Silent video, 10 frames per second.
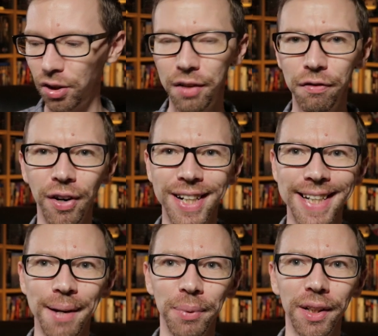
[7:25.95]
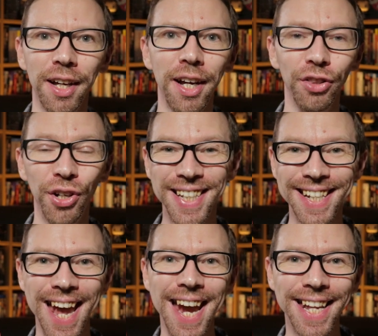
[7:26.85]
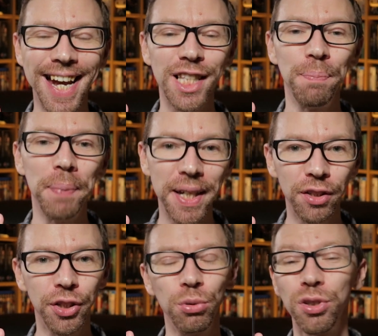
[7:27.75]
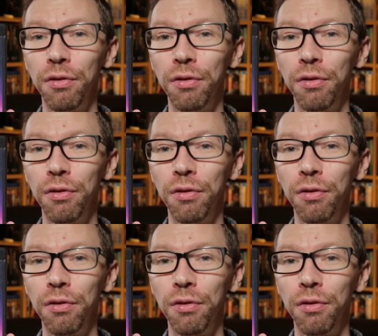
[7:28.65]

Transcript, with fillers: like for example 1988's Beetlejuice,